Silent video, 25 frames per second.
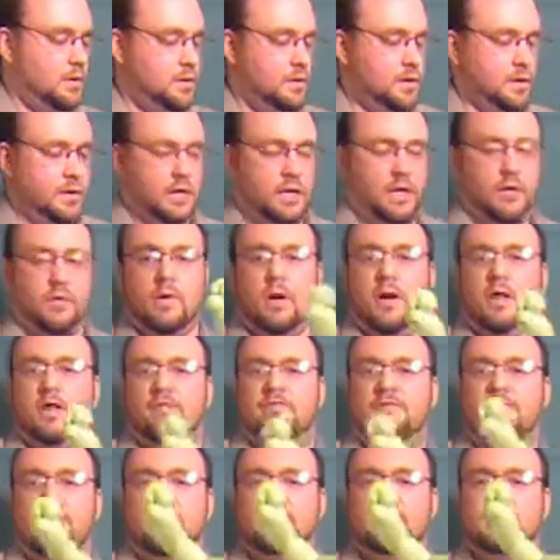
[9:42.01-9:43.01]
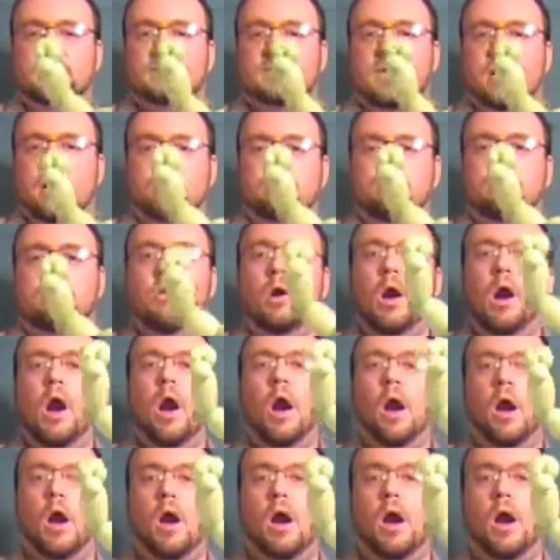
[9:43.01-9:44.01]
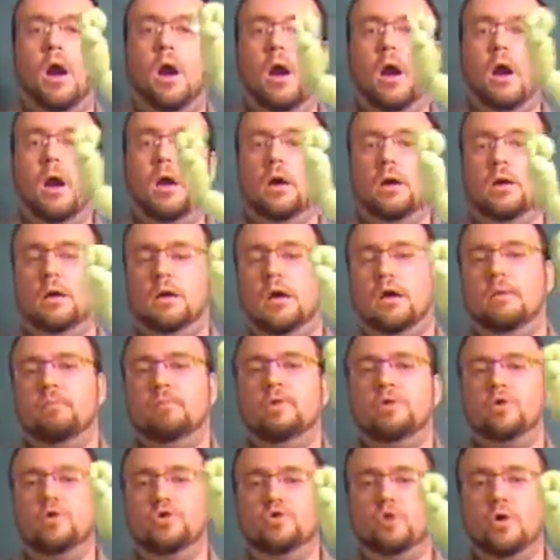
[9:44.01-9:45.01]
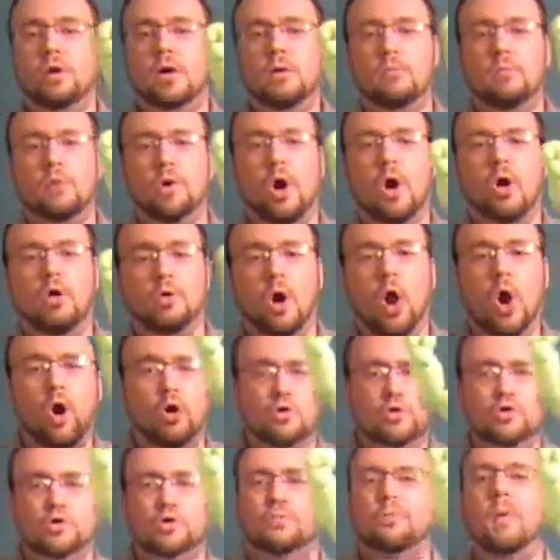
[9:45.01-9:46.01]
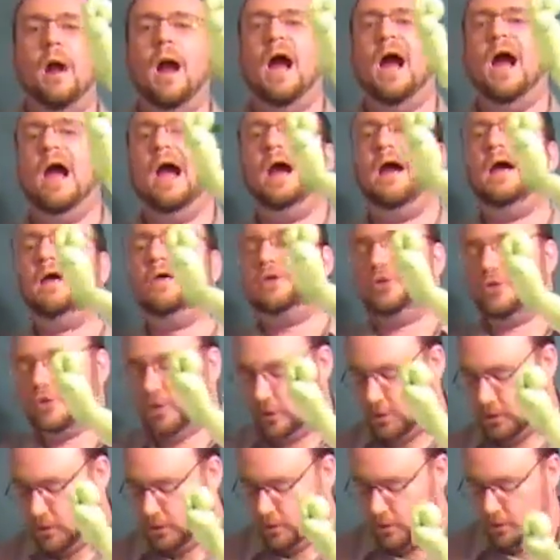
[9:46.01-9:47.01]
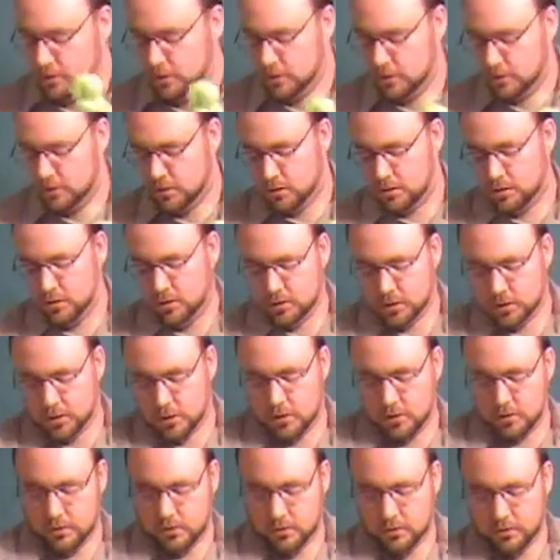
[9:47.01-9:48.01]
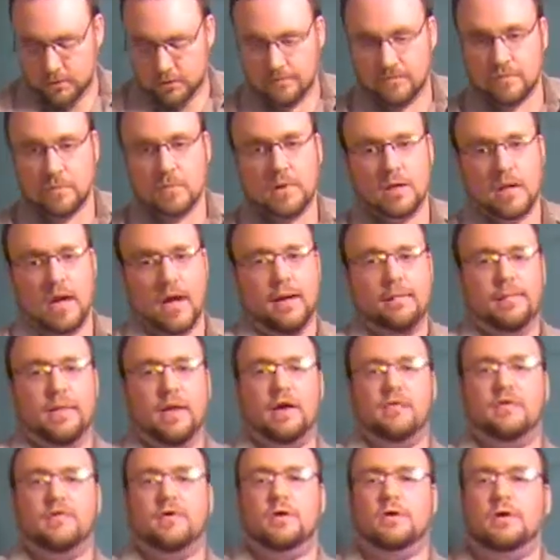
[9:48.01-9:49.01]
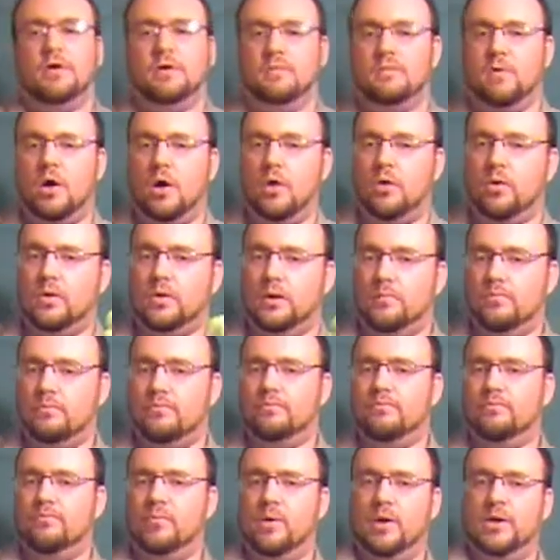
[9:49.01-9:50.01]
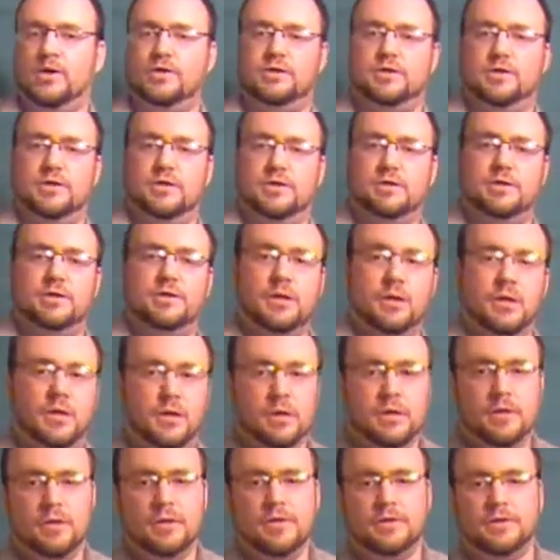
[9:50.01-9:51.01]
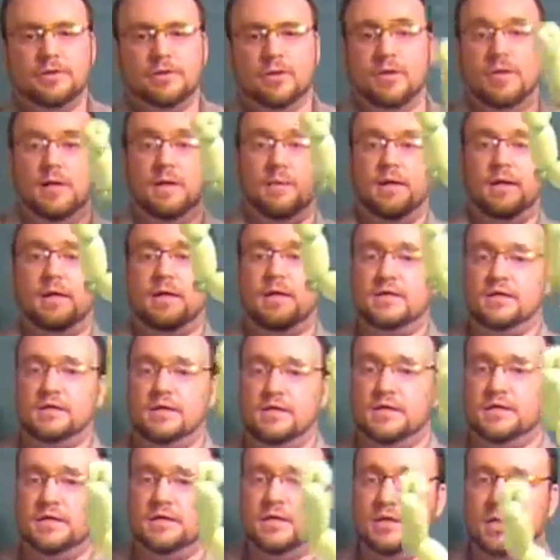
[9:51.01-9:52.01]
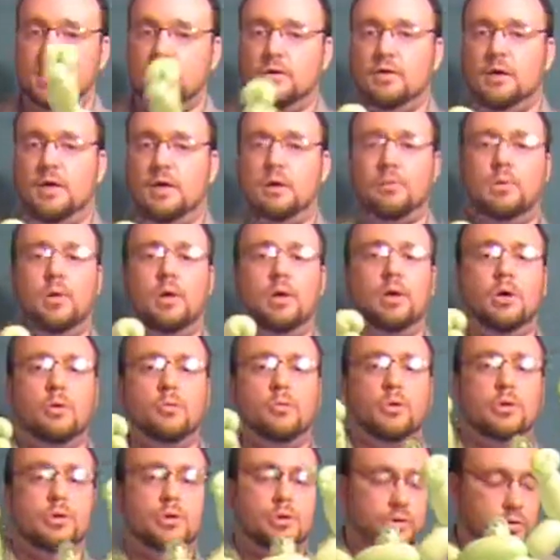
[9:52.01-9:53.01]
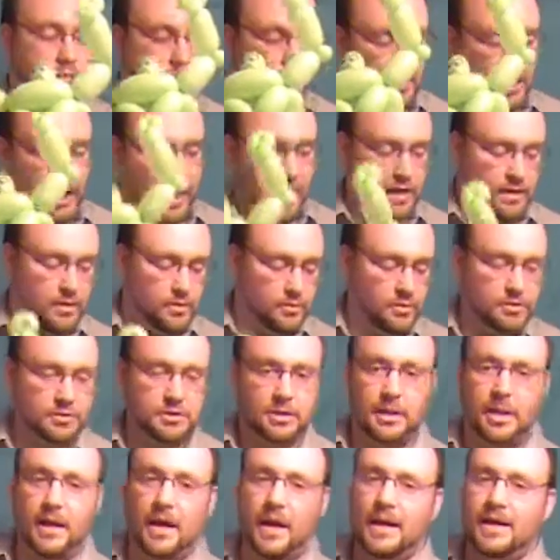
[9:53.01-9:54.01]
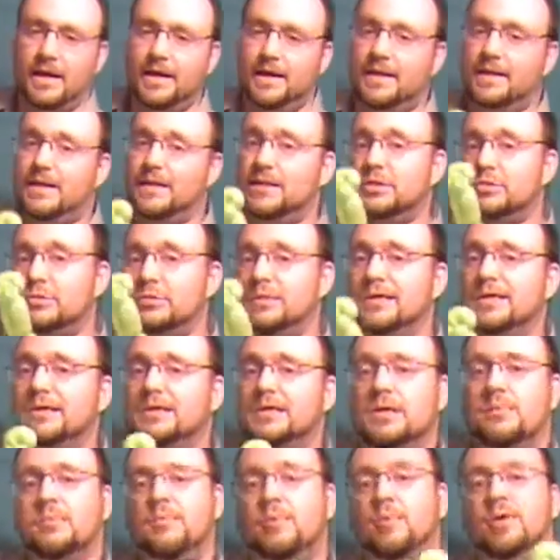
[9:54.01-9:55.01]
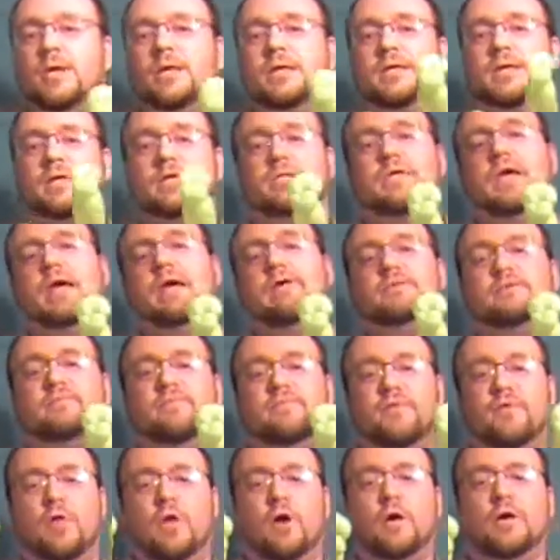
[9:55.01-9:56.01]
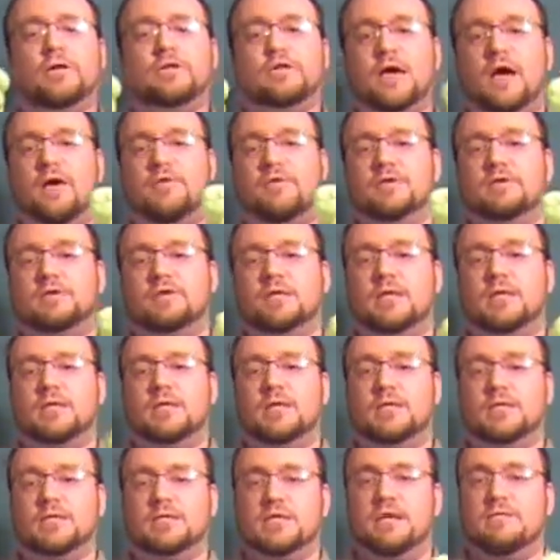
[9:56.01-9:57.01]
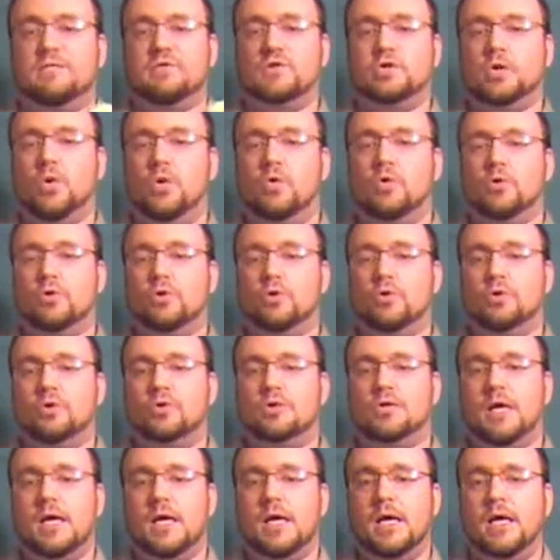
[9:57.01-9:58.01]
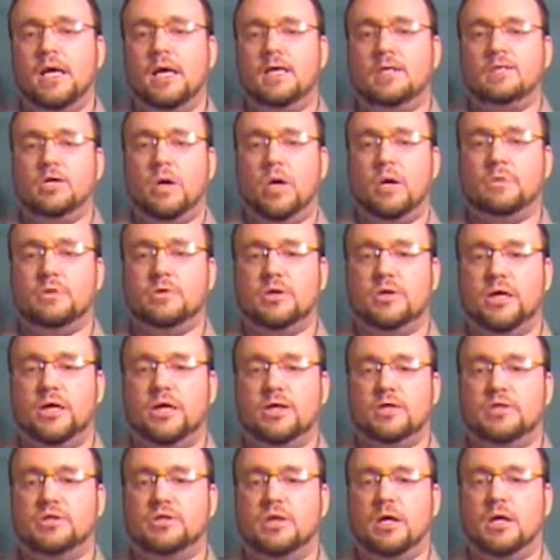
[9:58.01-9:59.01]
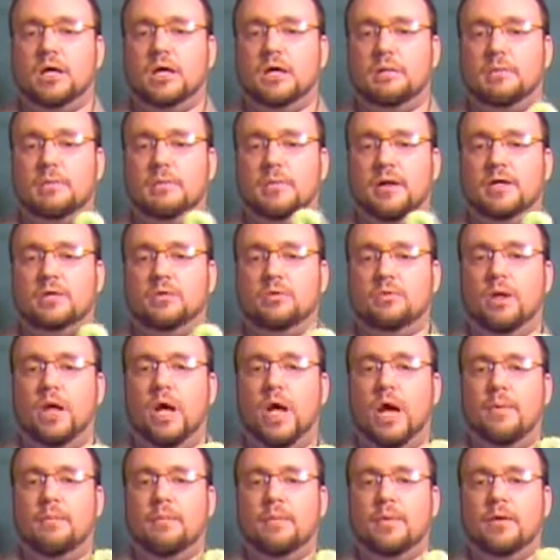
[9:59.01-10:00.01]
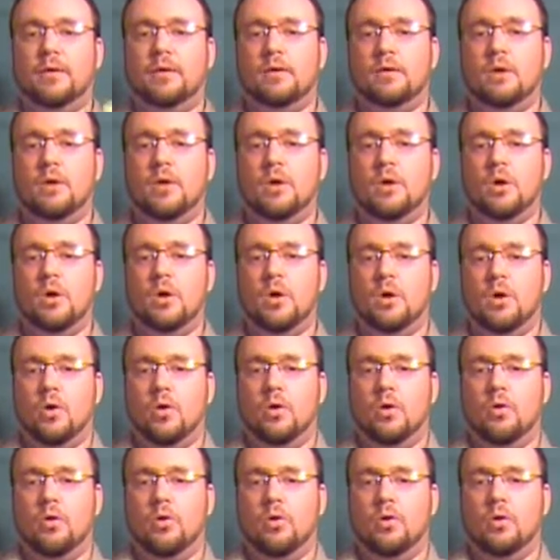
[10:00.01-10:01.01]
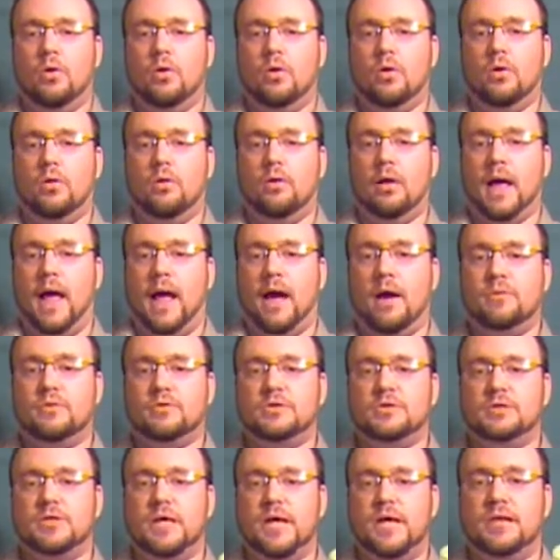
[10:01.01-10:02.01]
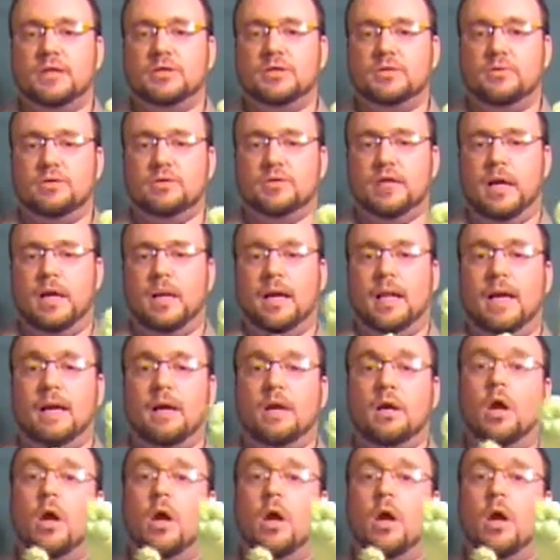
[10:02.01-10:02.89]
And a growly face, he's like, "Brrr, I'm the Incredible Hulk, Hulk smash!" So, yeah, I'm not a very good Hulk impressionist. So anyway, this is the Incredible Hulk balloon that I use a lot. It is really simple. It does have some flaws. Obviously, he doesn't have shoulders. His arms are kind of stuck in a perpetual up or outstate, so he's kind of like